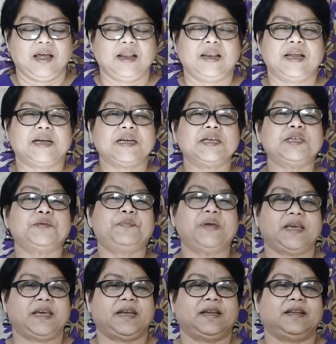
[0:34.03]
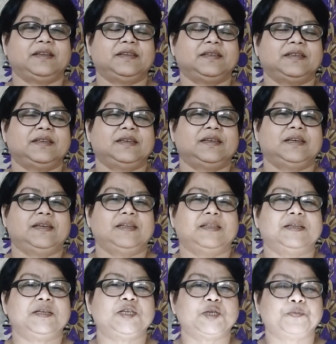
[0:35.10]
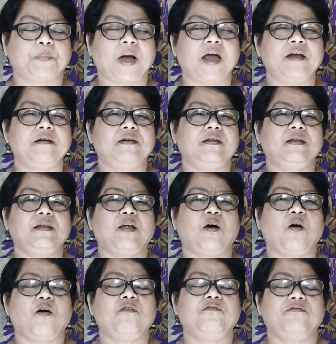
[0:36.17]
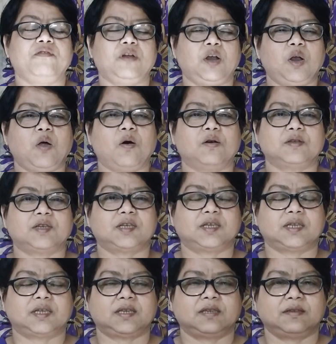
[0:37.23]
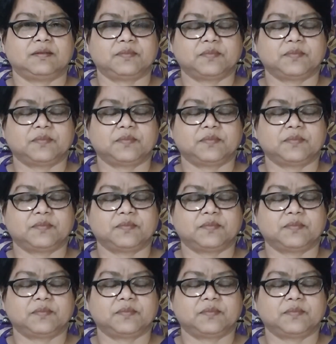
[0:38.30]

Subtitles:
Let us begin. The spiral of loss.